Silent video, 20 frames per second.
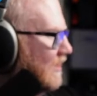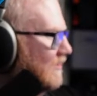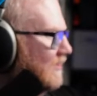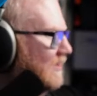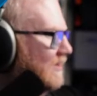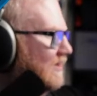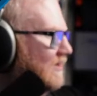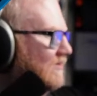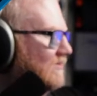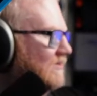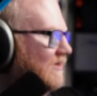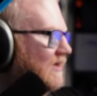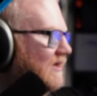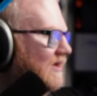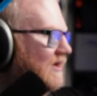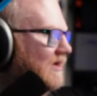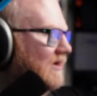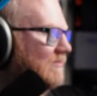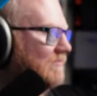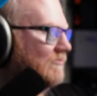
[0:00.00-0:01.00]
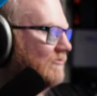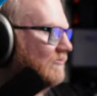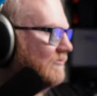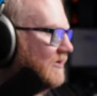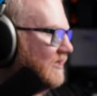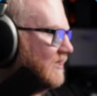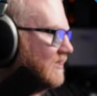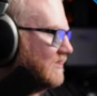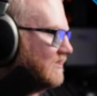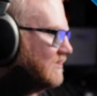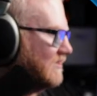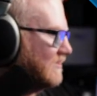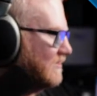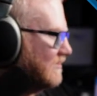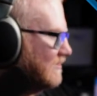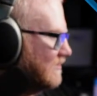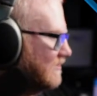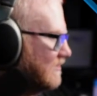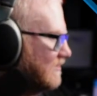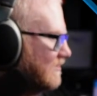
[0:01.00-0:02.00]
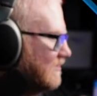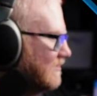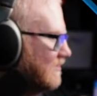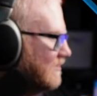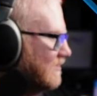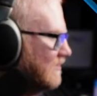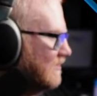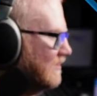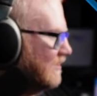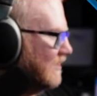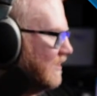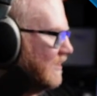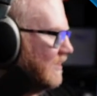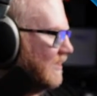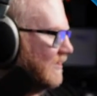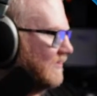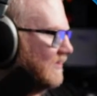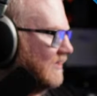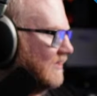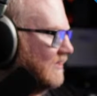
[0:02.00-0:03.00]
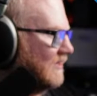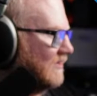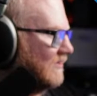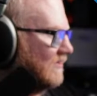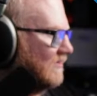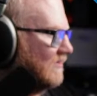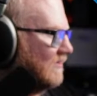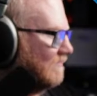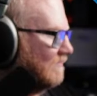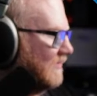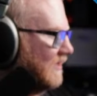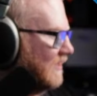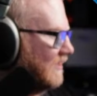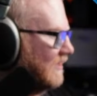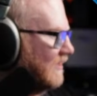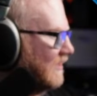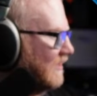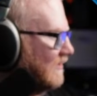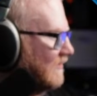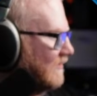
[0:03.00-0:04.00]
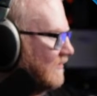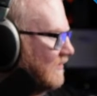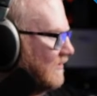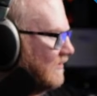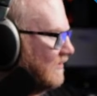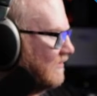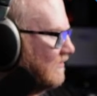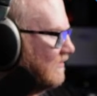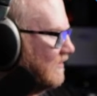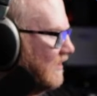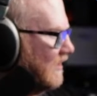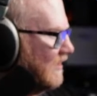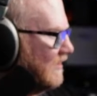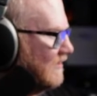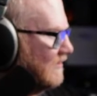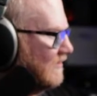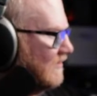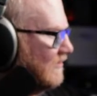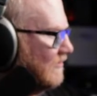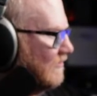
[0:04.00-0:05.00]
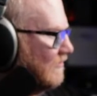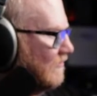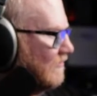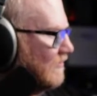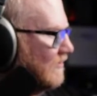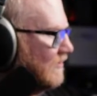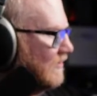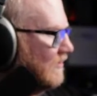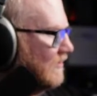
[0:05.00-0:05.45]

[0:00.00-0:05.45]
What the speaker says: and then I say print, and I think it's something like this, hello